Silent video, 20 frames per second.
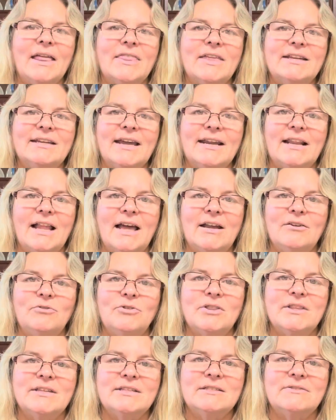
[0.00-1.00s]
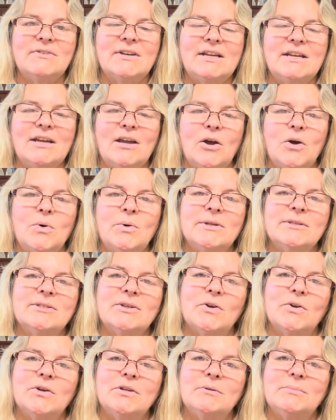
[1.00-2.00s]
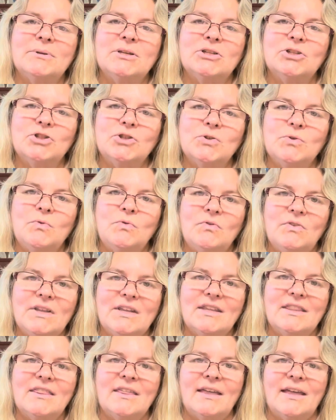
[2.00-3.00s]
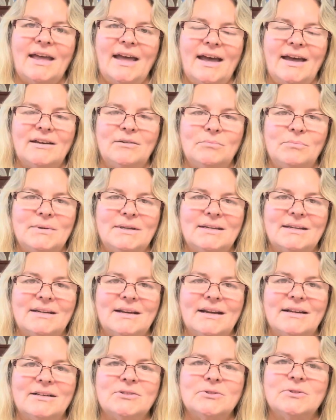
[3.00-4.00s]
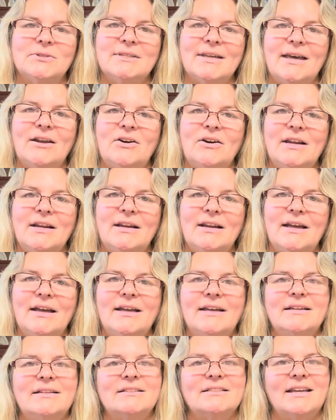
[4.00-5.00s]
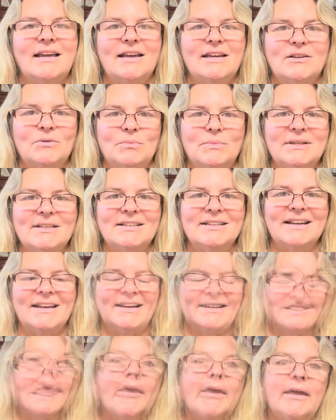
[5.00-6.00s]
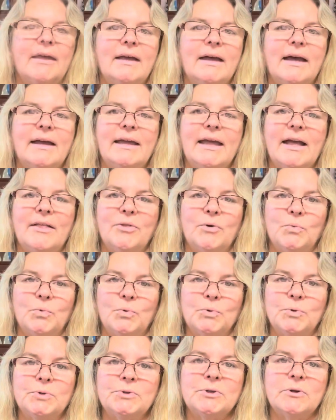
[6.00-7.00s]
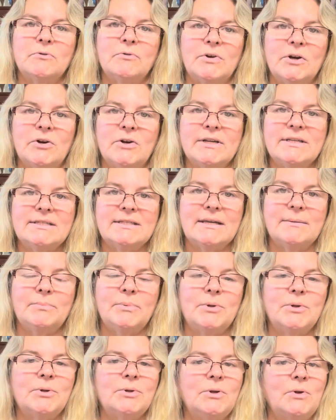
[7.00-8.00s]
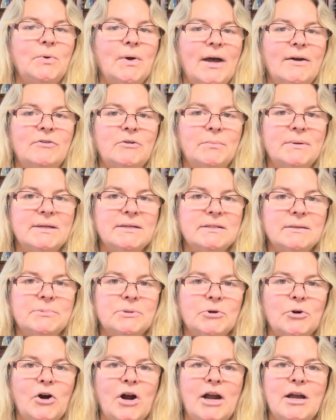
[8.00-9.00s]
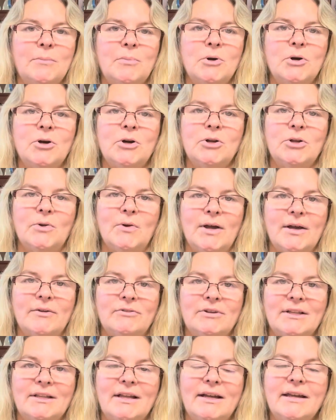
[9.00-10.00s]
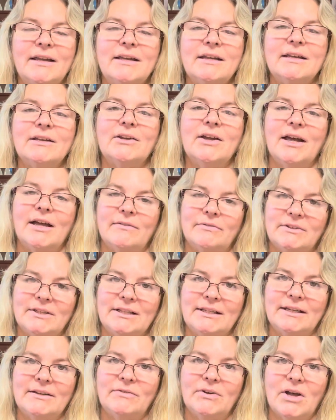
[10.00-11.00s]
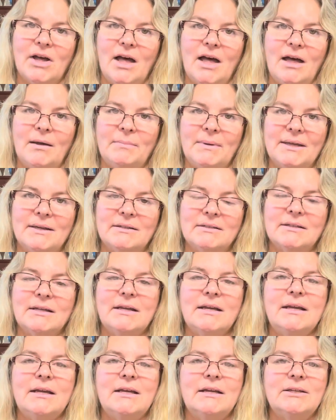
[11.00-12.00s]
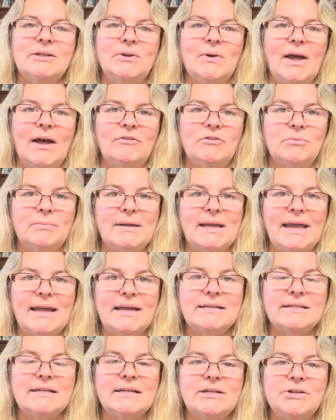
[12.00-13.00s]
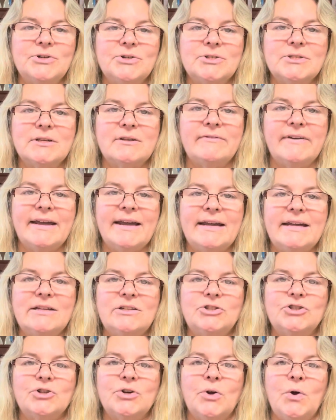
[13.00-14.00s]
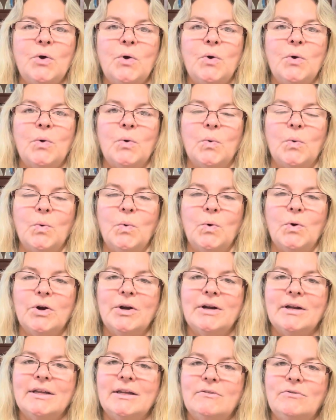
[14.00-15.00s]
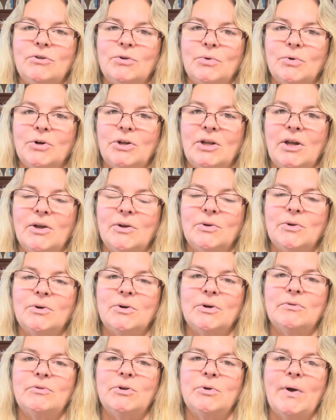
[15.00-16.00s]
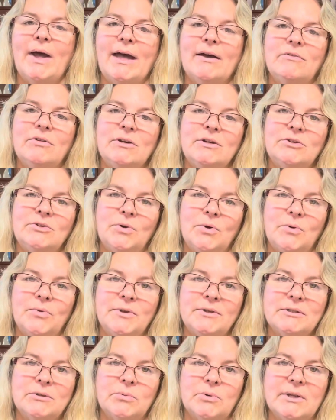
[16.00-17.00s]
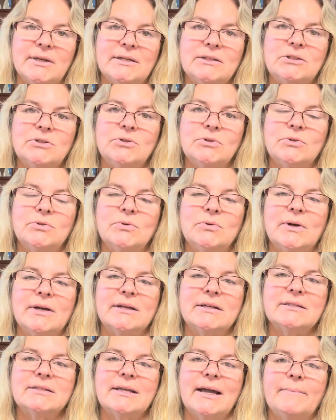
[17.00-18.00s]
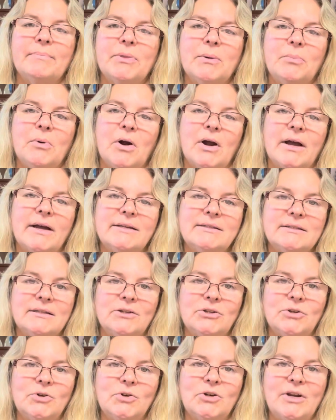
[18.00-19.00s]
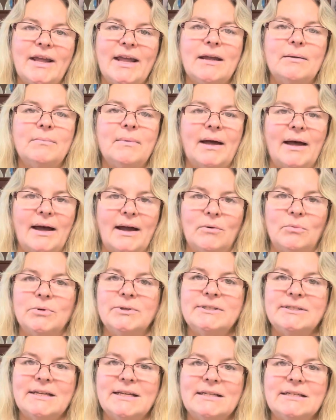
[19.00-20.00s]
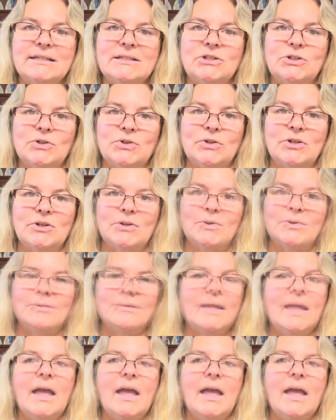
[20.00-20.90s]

The deadline for this video is going to be June fifth at midnight, so Saturday night at midnight. Again, the rules are very simple. You have to be a subscriber, you have to like, and you have to leave a comment. You have to be eighteen years of age, or if you're younger, if you have an adult that's willing to accept the prize in your name, I will send it to you.